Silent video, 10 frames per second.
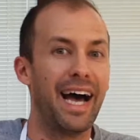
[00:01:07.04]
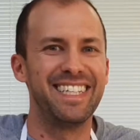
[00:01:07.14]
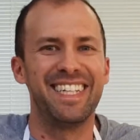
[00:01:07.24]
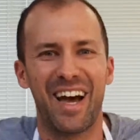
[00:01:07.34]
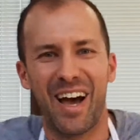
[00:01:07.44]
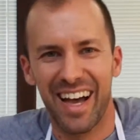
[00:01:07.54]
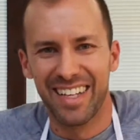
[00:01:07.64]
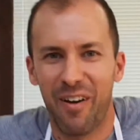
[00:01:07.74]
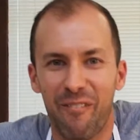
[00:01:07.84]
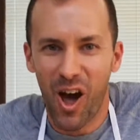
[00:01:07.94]
And
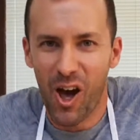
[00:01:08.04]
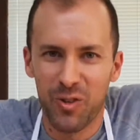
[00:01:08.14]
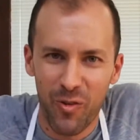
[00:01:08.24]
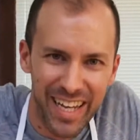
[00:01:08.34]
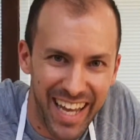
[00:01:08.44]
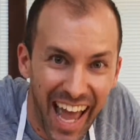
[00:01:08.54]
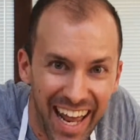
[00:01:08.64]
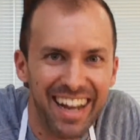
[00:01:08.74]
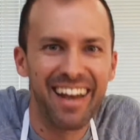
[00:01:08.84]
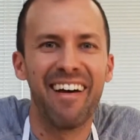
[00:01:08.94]
so first we get